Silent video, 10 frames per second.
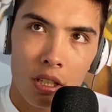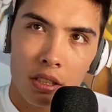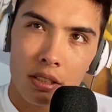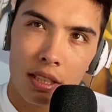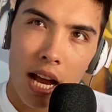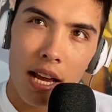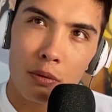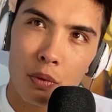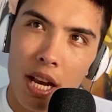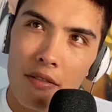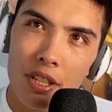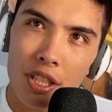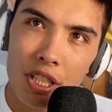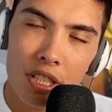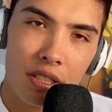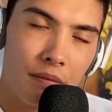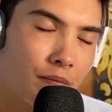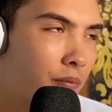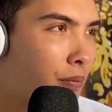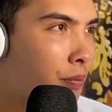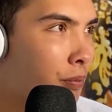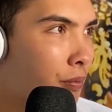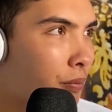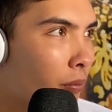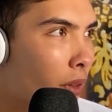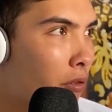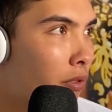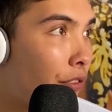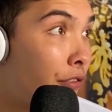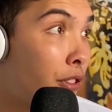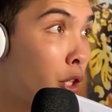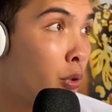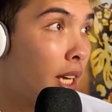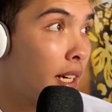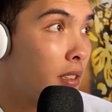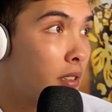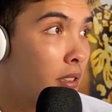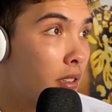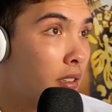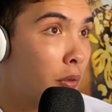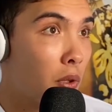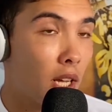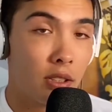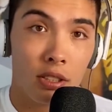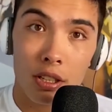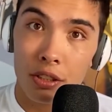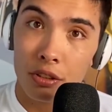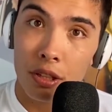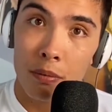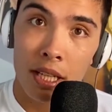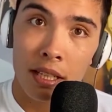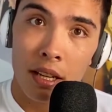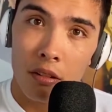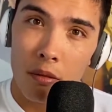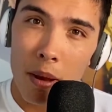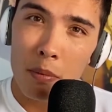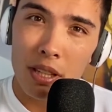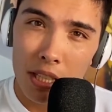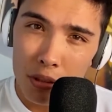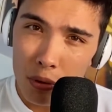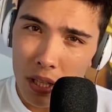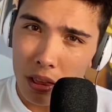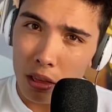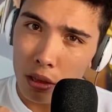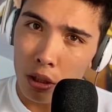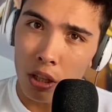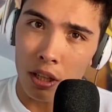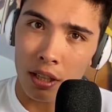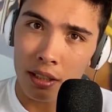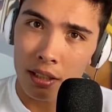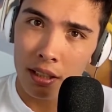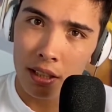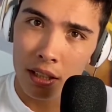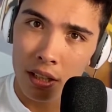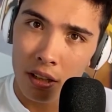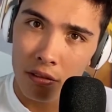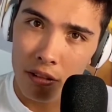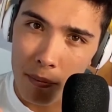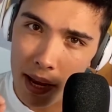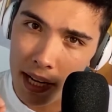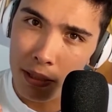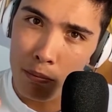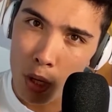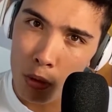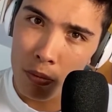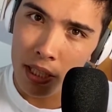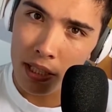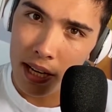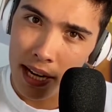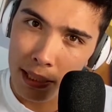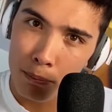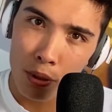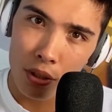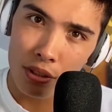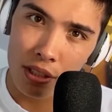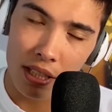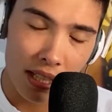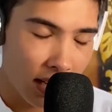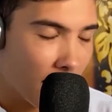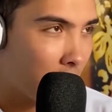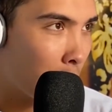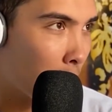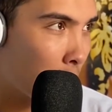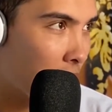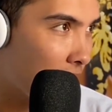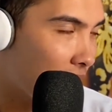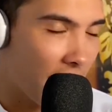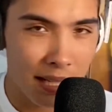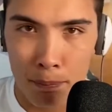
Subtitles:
So guys, whenever you're just refuting someone else telling you something, remember that you could learn from any moment, any person, in any moment, in any